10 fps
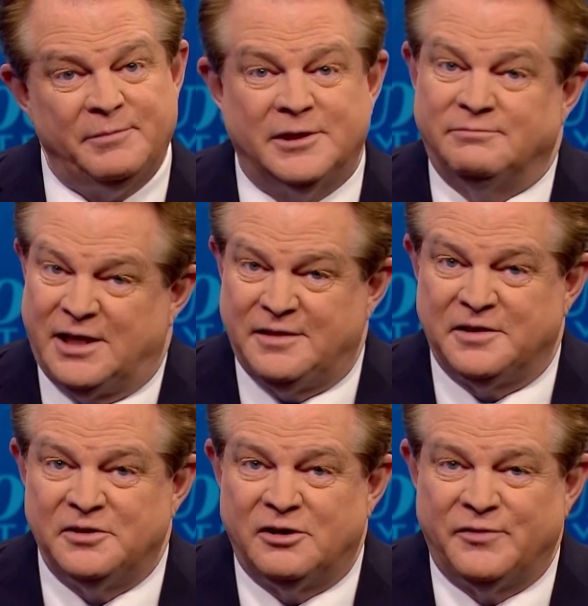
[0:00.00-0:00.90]
and hit the
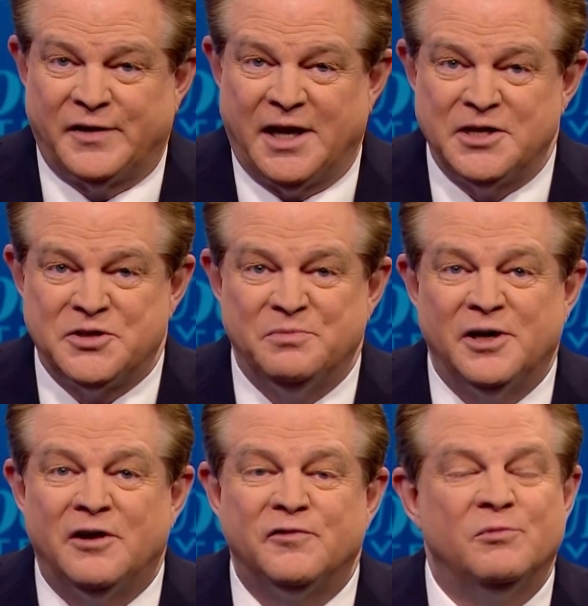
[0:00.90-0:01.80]
notification
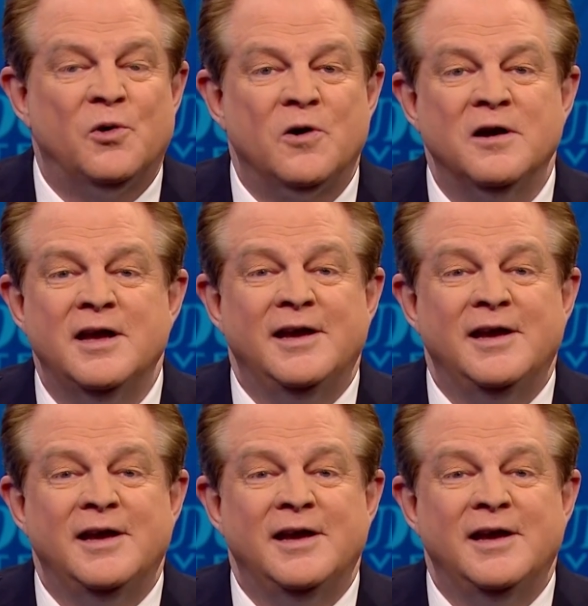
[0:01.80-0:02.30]
bell for more